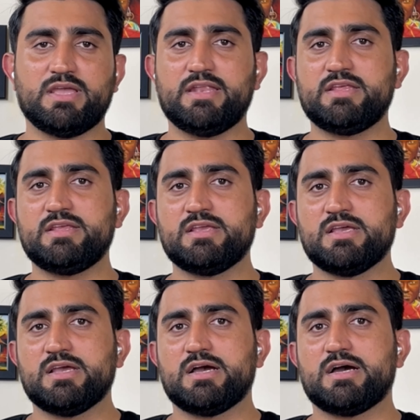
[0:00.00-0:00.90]
any
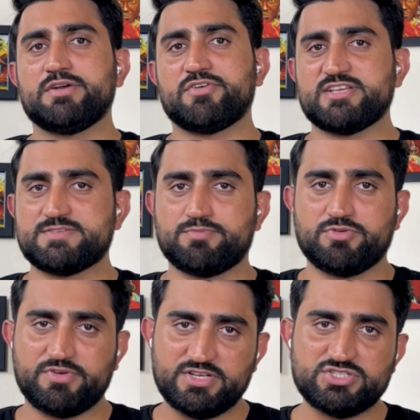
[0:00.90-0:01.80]

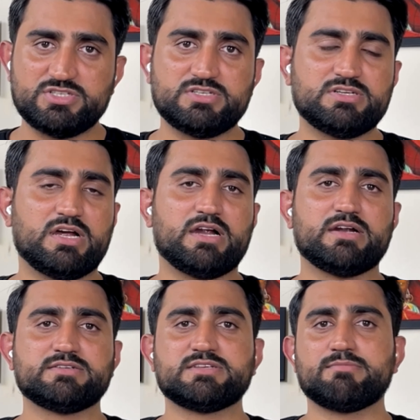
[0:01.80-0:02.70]
transportation
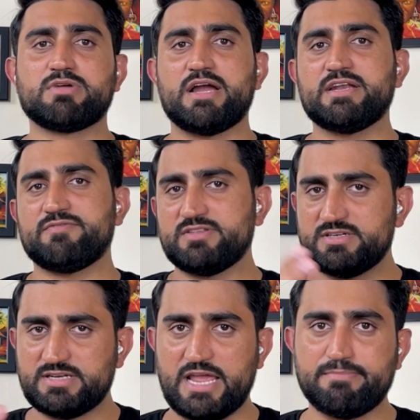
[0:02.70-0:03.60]
or some kind of other
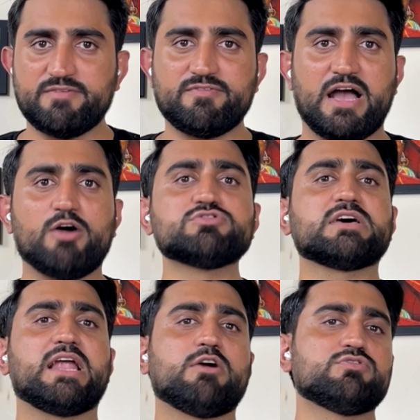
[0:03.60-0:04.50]
type of house
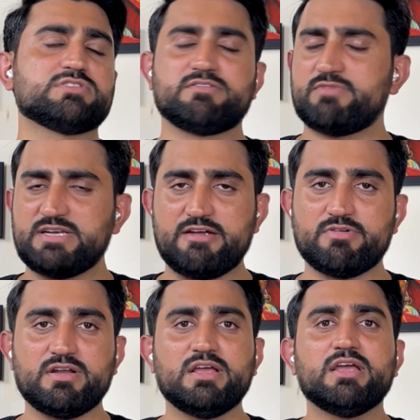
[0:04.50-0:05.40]
allowance or whatever,